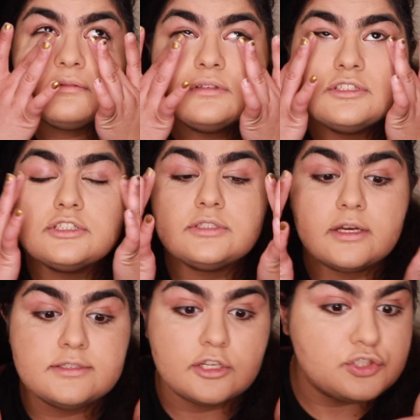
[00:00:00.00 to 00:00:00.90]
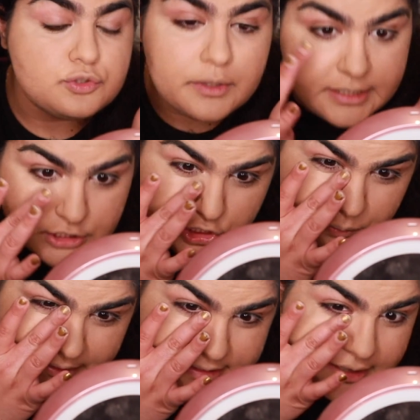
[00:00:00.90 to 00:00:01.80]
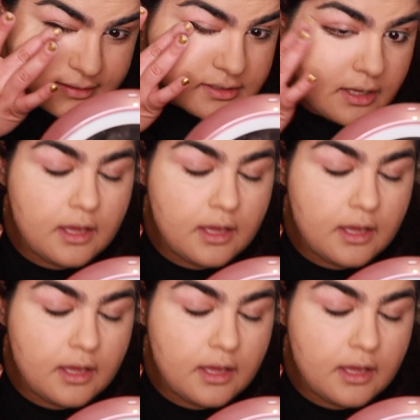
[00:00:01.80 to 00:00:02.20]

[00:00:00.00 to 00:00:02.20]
It's just not, it's not two twenty, it's just twenty Sand.